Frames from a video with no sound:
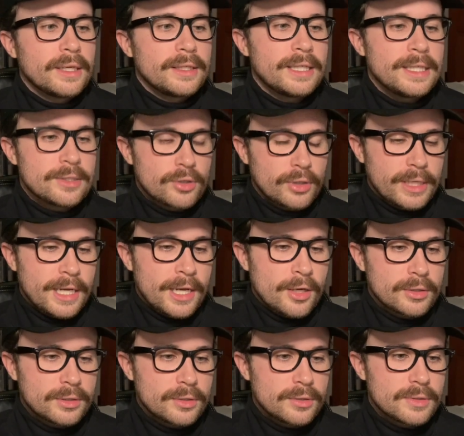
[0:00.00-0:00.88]
These are
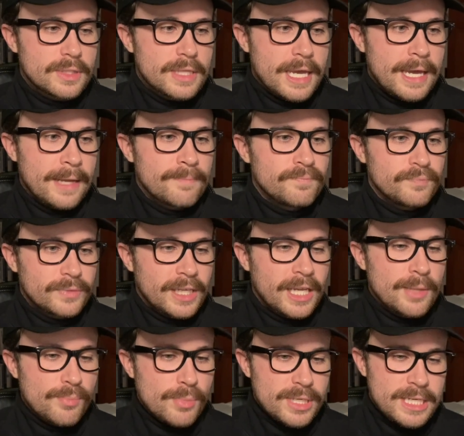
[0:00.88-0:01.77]
characters that
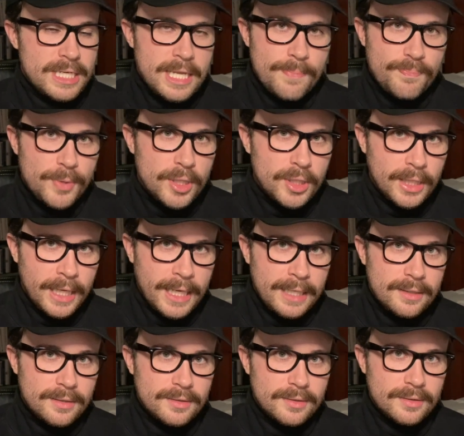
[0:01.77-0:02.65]
can
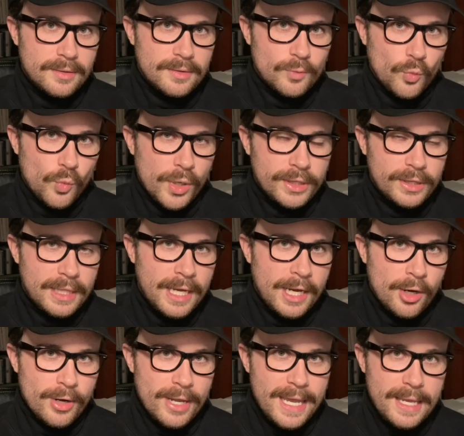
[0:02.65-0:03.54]
manipulate what
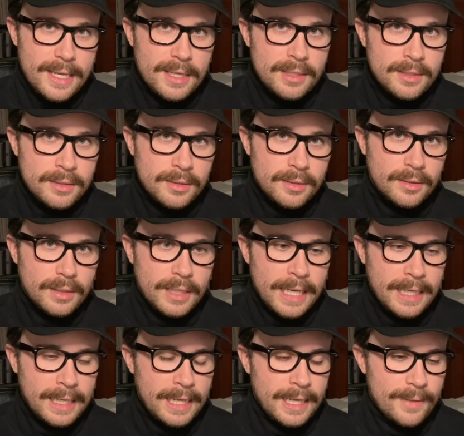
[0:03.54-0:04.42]
they're in
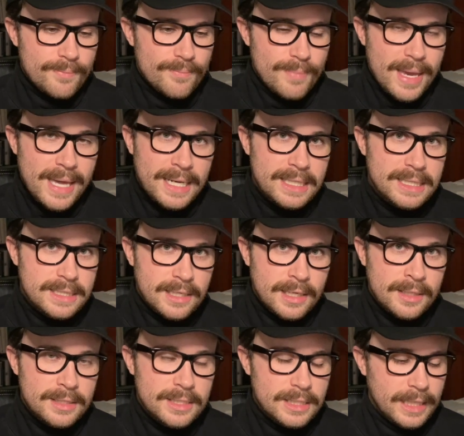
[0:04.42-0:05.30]
a meta
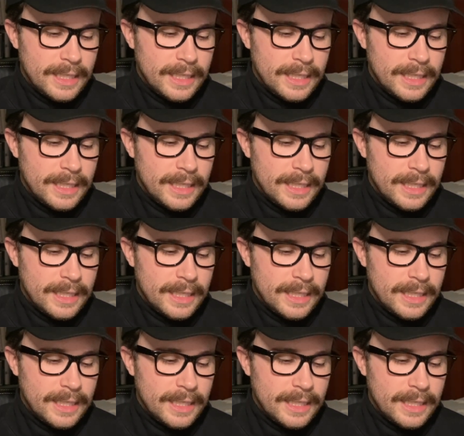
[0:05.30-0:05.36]
sense.